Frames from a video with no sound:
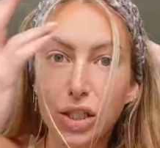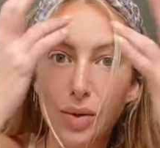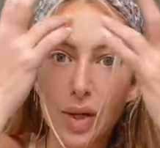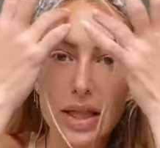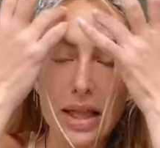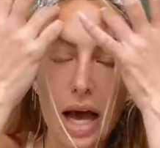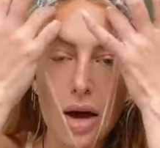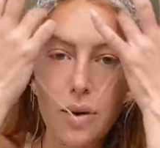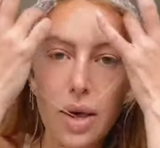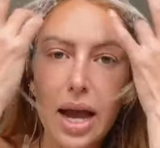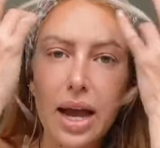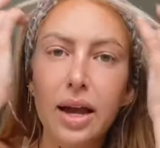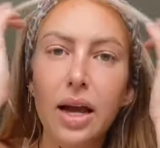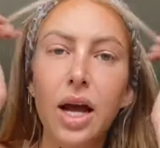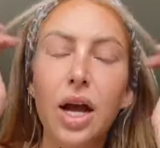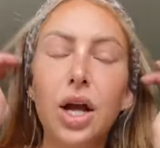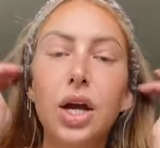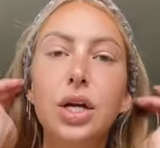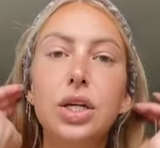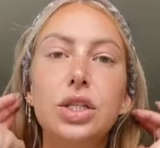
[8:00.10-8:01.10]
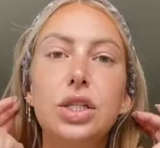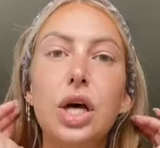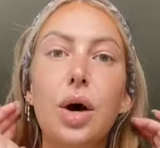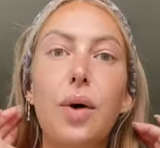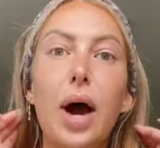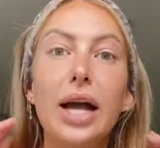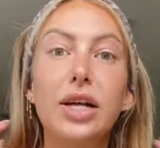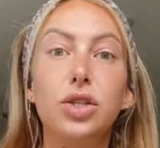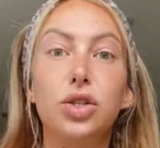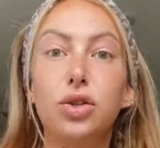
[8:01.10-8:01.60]
to do it that way.
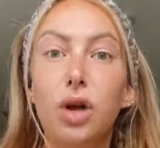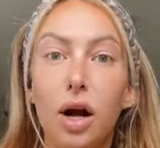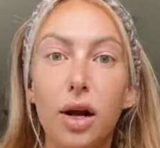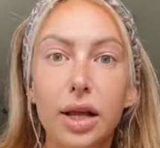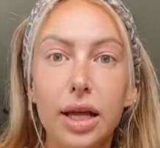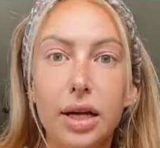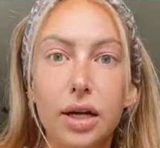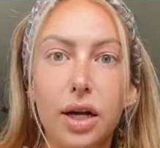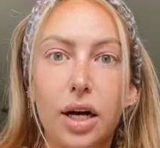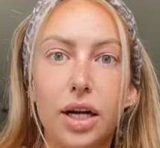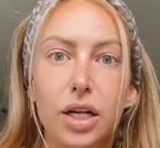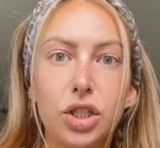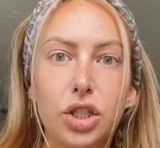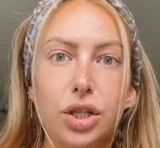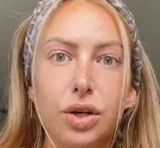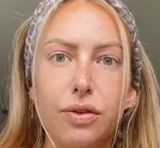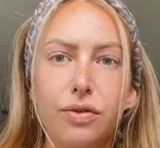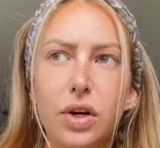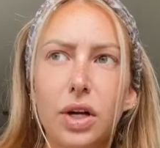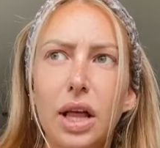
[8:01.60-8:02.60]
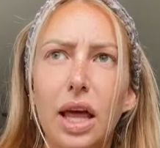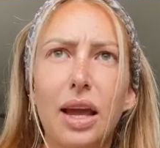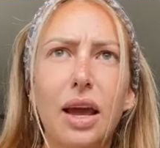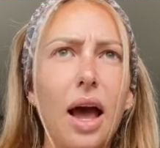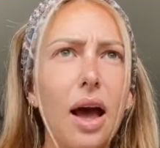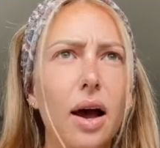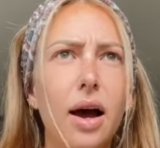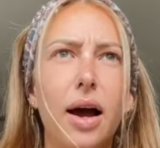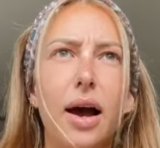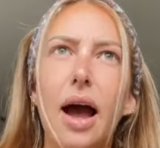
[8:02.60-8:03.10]
So I strongly encourage you, if you're like,
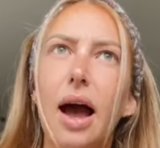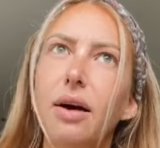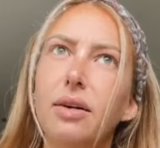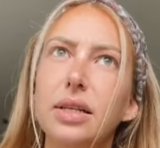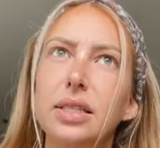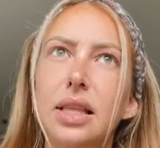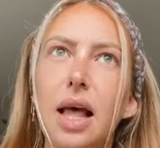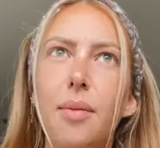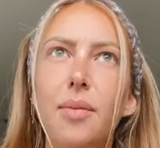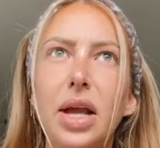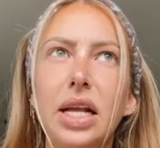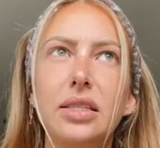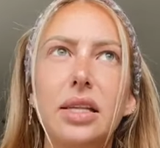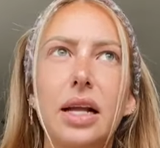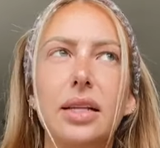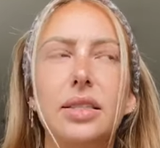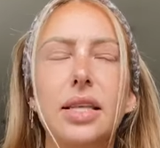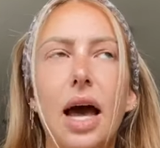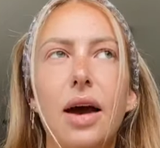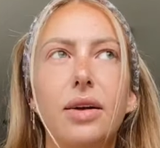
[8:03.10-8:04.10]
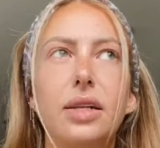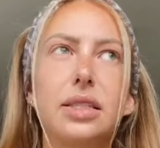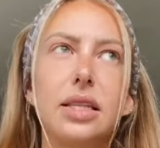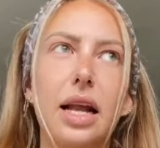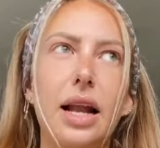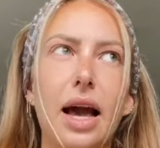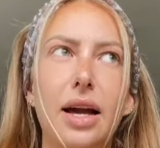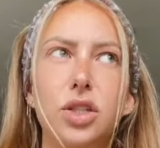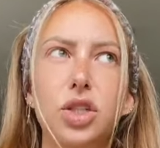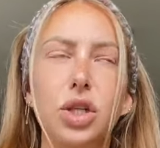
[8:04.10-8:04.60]
how does that make sense? How does
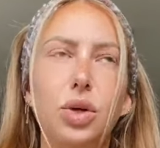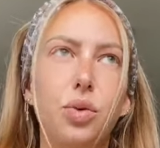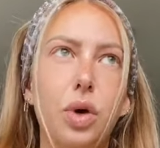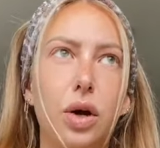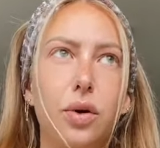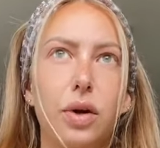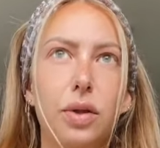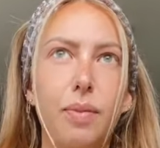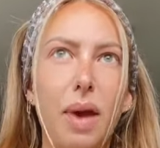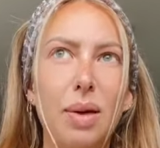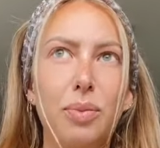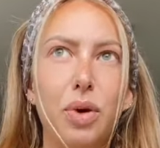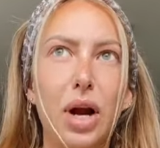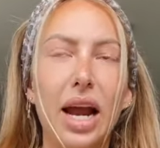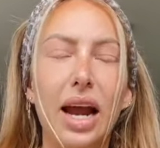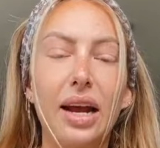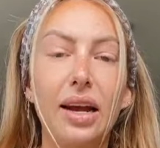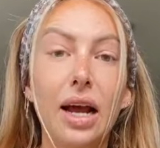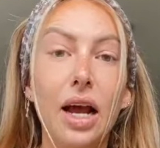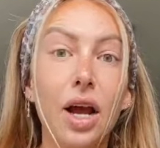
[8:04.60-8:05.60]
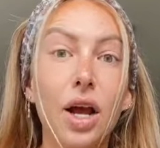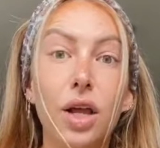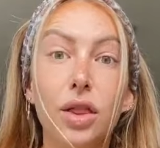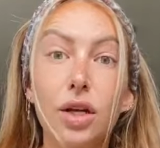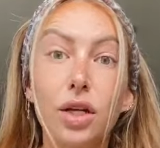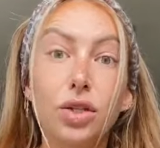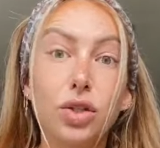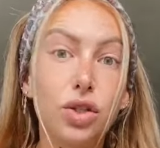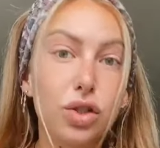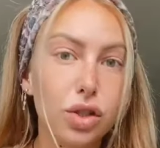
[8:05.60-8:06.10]
that actually work with my brain?
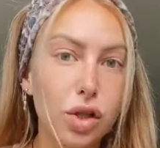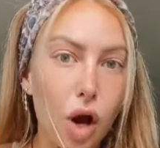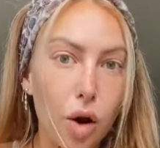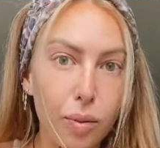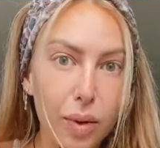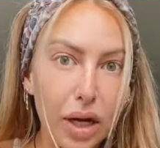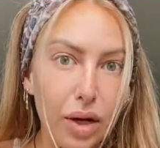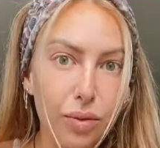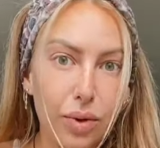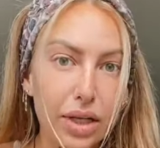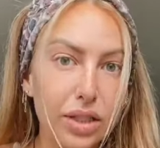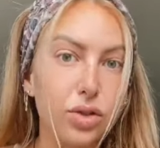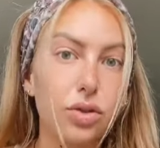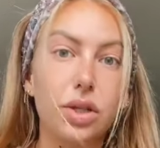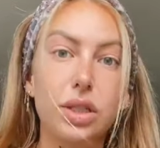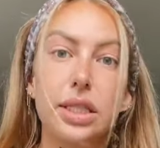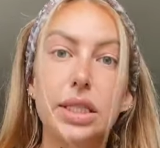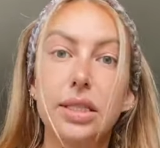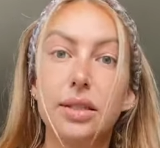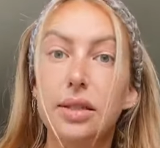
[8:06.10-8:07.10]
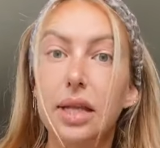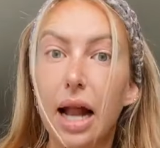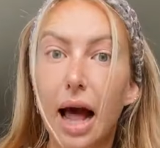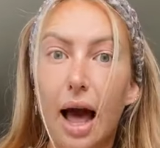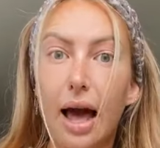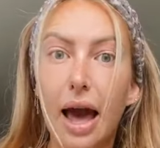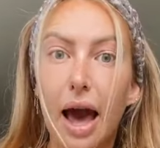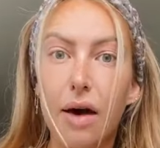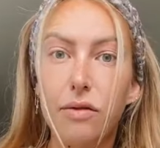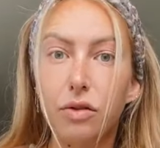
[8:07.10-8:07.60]
There's so many resources that
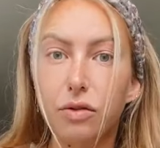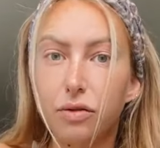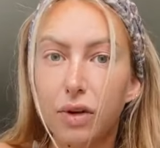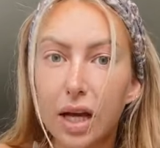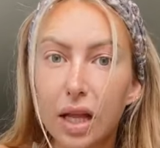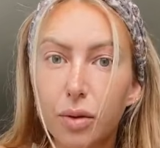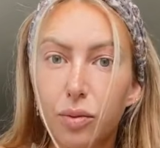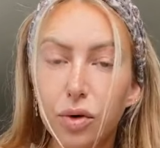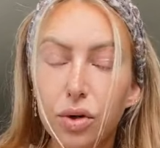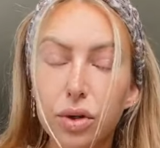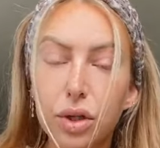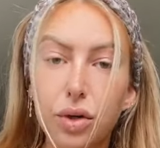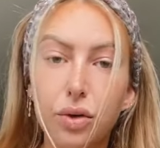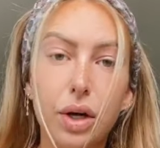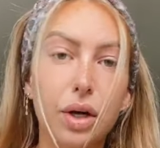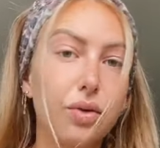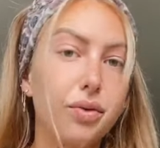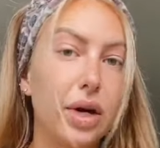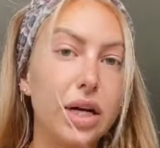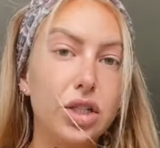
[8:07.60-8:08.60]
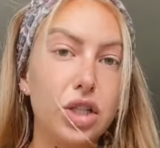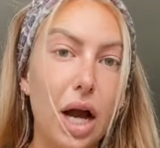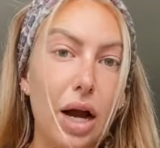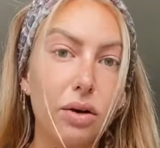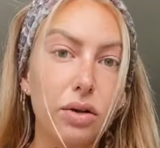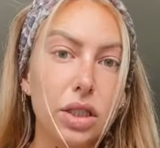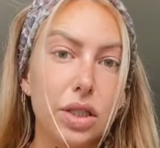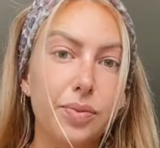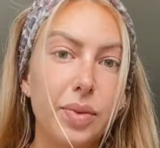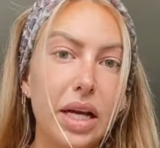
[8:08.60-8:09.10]
I have available. You can reach
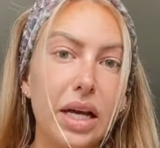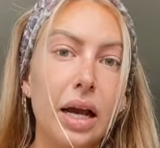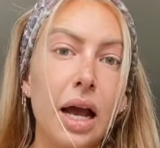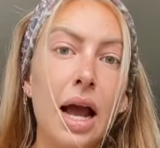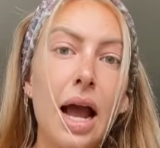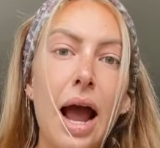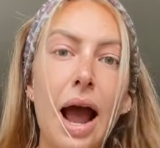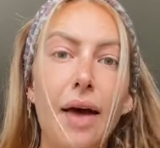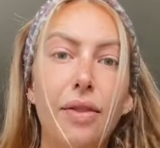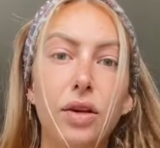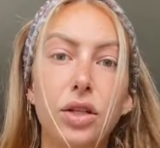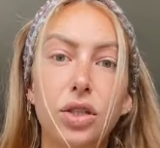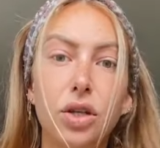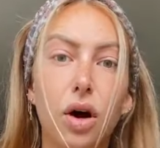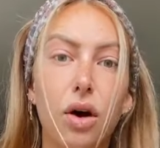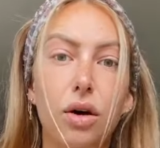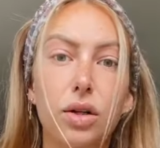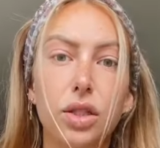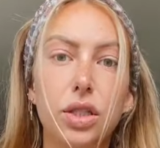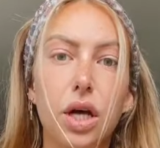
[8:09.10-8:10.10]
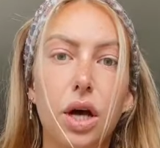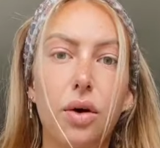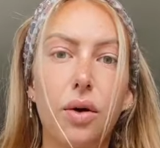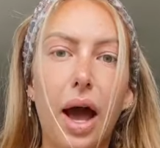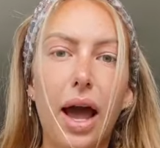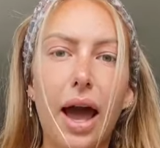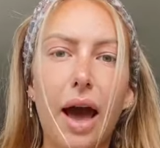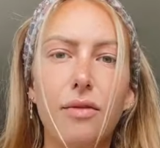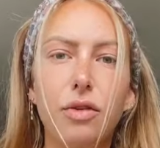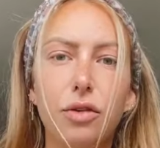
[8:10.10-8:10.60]
out to me. And there's also,
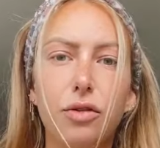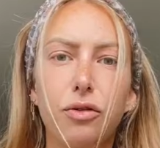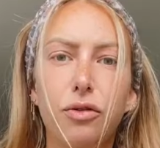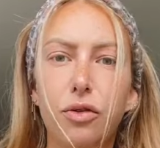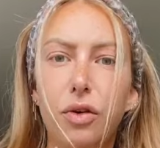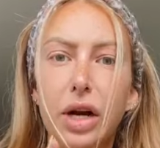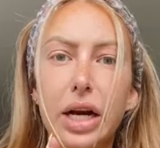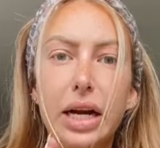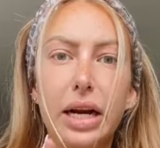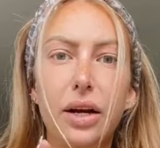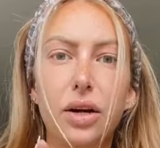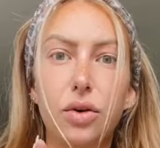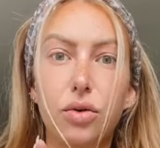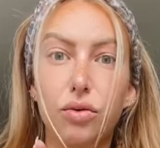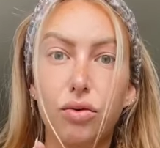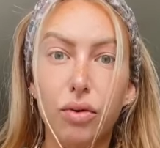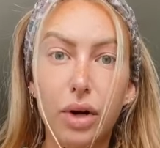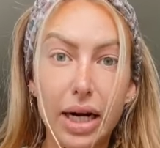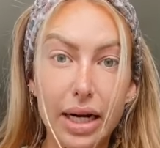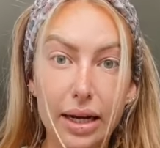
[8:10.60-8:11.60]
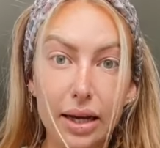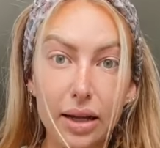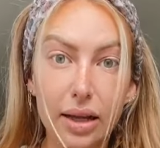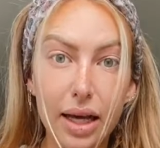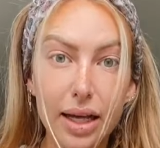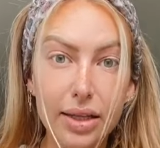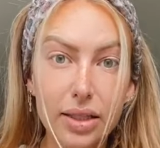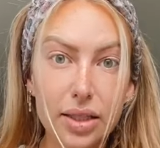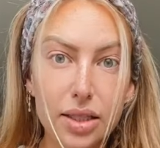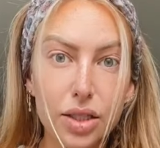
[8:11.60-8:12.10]
I have a free reading
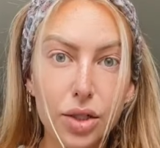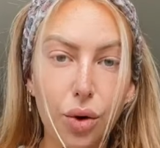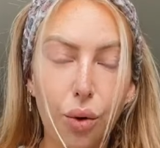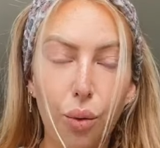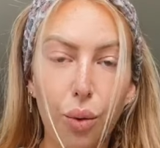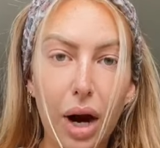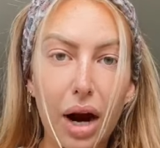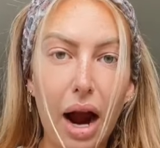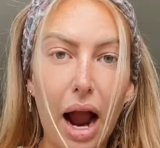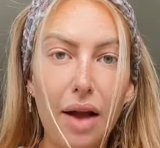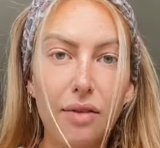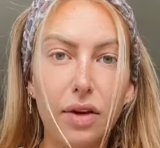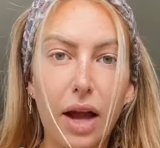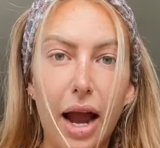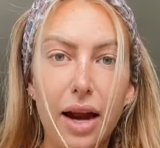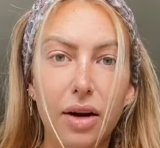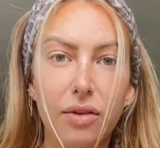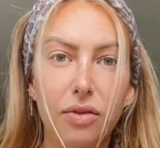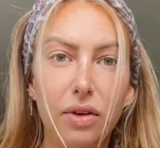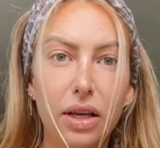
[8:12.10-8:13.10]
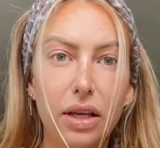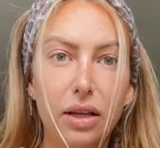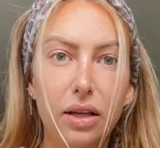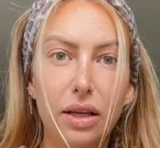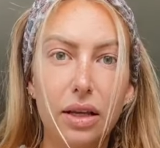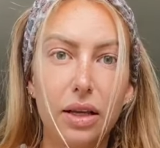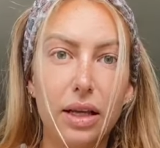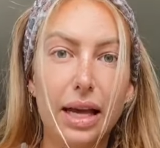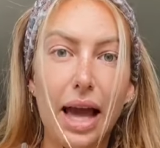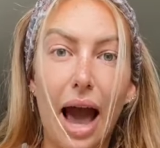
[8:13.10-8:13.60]
list where I've kind of
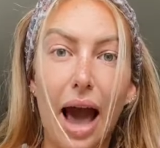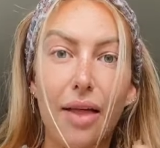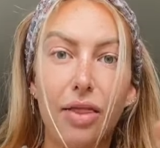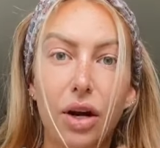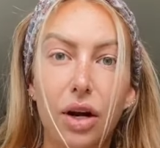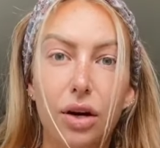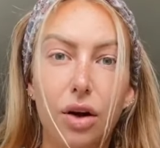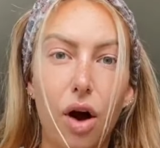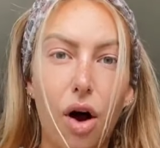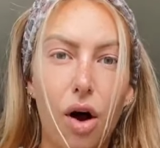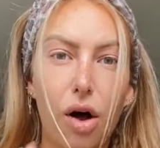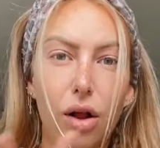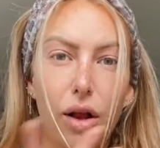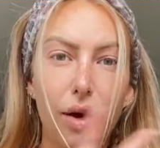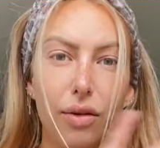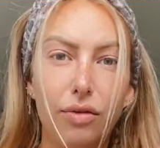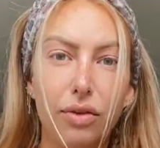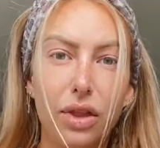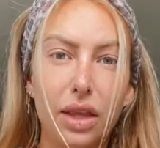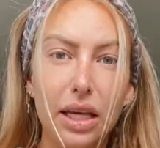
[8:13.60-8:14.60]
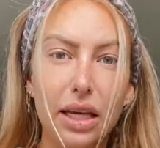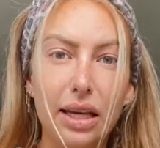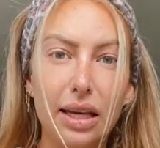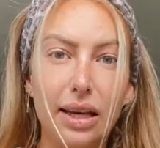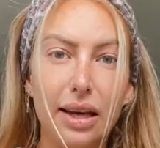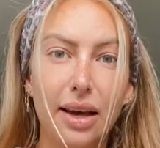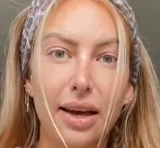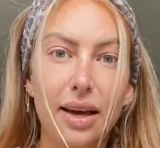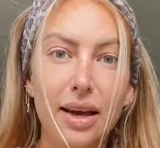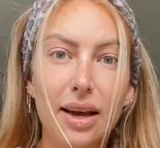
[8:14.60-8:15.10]
gathered all of
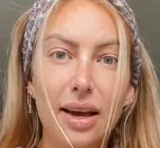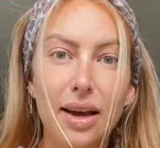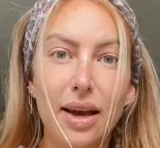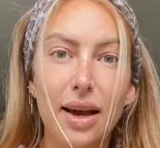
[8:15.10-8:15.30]
the